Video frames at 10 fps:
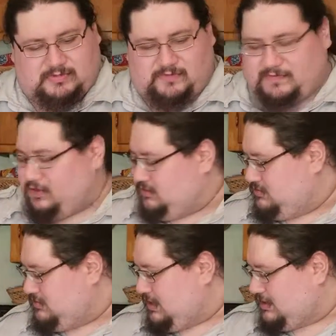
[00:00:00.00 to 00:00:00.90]
so far
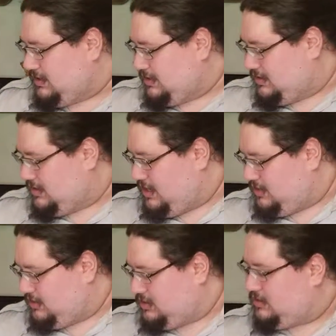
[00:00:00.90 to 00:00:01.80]
got the
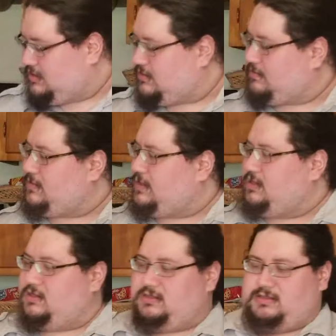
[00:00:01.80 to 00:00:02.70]
case.
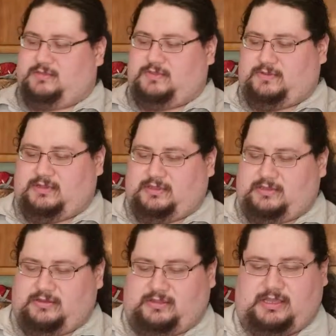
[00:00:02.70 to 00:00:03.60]
This is a
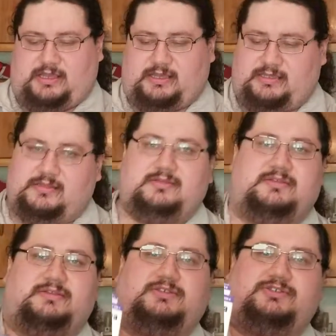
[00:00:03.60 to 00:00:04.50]
little
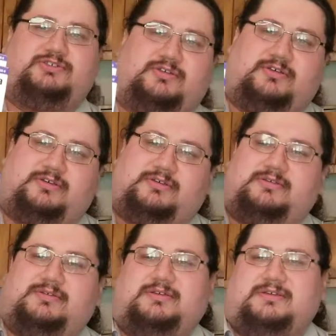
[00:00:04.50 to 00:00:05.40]
digital
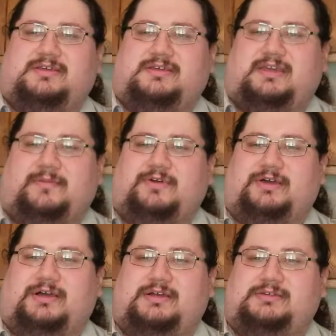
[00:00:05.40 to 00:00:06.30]

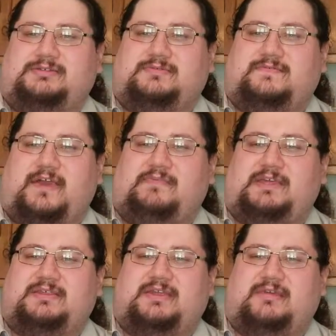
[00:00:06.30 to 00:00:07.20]
camera
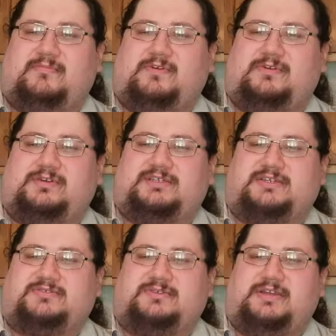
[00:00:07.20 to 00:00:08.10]
5-piece camcorder
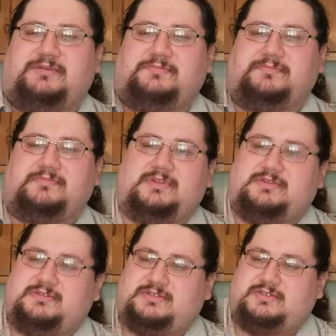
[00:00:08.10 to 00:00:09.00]
accessory kit.
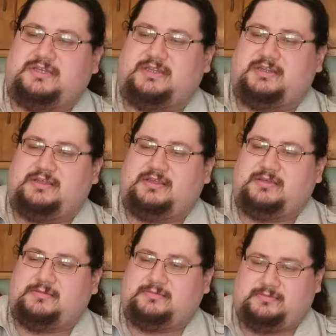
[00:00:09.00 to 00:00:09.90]
So it's a cleaning
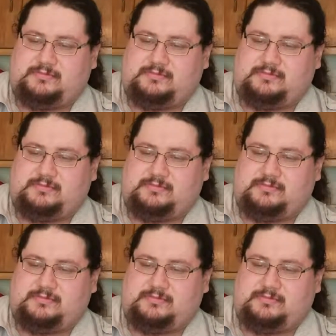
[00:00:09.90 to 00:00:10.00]
kit.